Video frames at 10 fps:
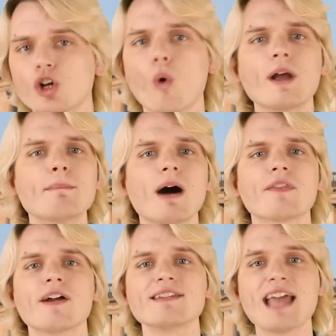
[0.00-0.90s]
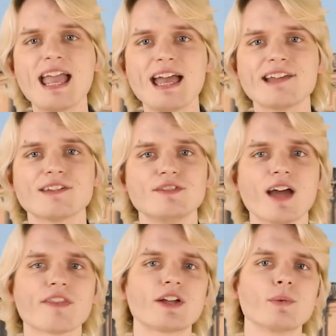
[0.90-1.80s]
going about their day as if
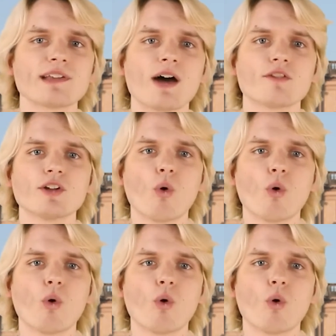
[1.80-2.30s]
nothing was out of the